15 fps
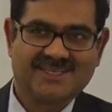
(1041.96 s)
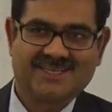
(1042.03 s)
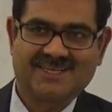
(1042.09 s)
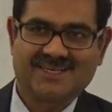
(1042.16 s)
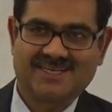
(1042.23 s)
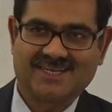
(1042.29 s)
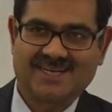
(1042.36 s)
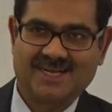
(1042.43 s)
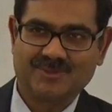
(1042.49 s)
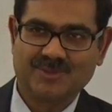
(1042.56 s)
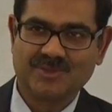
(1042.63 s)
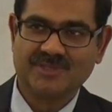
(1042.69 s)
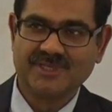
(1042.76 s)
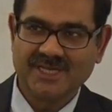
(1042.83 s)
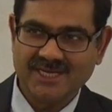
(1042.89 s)
I
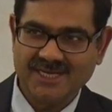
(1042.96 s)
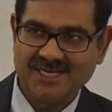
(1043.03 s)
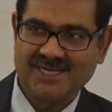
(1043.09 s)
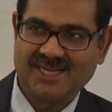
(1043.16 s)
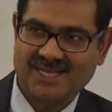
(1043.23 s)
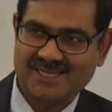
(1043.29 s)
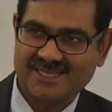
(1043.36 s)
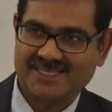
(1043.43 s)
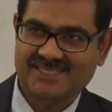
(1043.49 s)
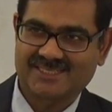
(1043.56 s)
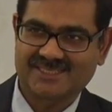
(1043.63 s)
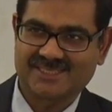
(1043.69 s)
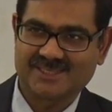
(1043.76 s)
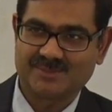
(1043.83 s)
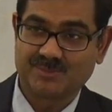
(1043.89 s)
would really like
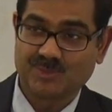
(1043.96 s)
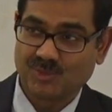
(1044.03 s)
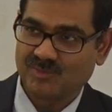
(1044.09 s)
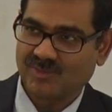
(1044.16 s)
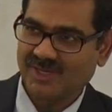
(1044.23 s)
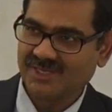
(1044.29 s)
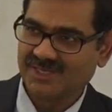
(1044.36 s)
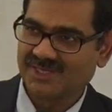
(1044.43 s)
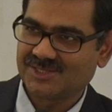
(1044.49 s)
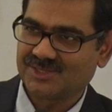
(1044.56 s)
Purva